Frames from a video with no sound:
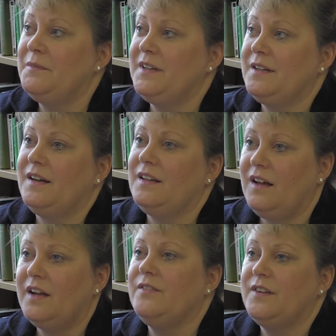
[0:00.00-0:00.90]
In a
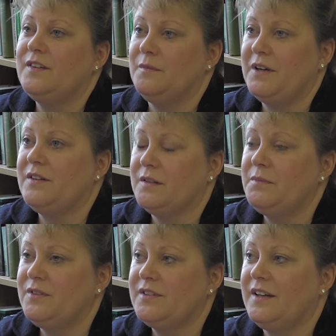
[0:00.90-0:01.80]
lot of these marital
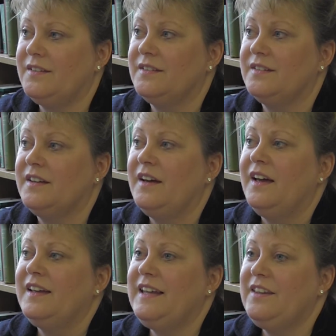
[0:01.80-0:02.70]
abuse cases,
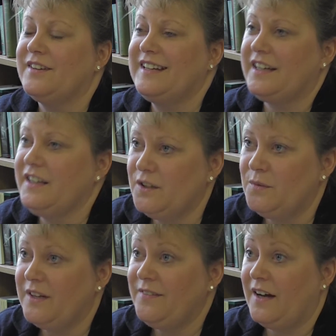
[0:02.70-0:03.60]
either kicking the
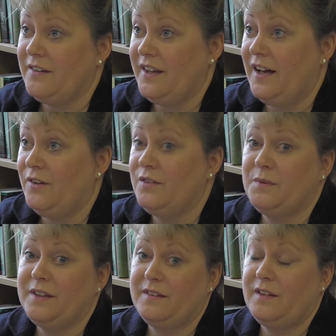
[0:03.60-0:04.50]
wife out of the house
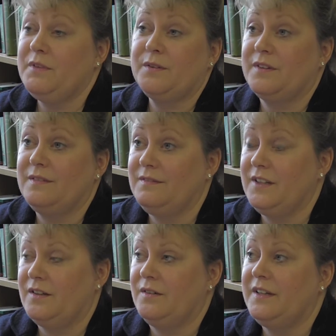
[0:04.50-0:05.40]
sometimes
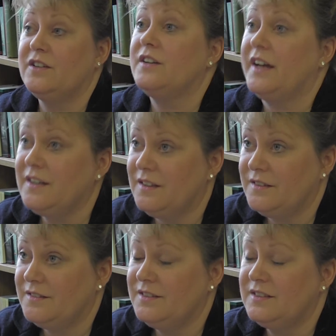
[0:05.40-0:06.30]
in her
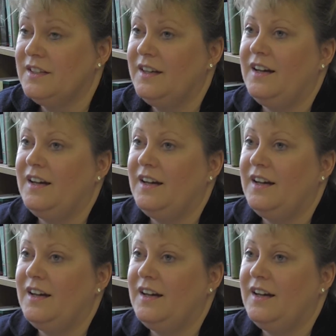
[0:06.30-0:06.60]
nightclothes.